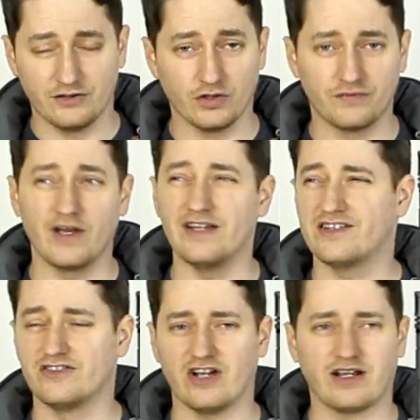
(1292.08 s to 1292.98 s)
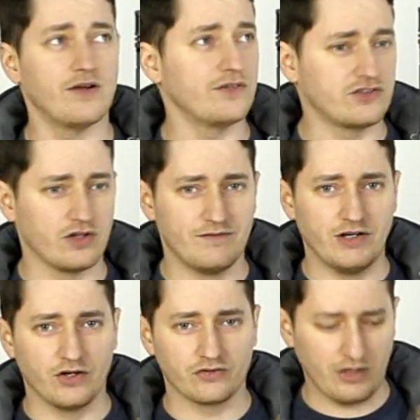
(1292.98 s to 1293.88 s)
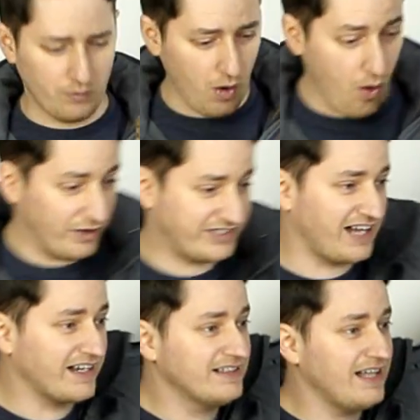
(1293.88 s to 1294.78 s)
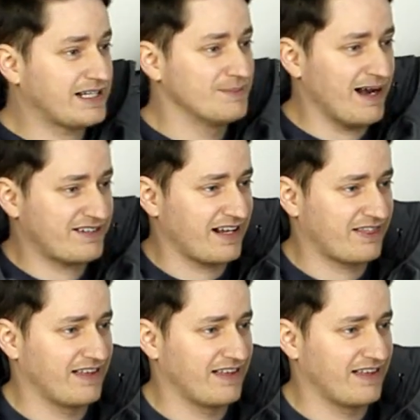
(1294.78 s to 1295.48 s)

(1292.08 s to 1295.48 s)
don't forget you can check out these other videos. Right? Whoa, he's standing like a magic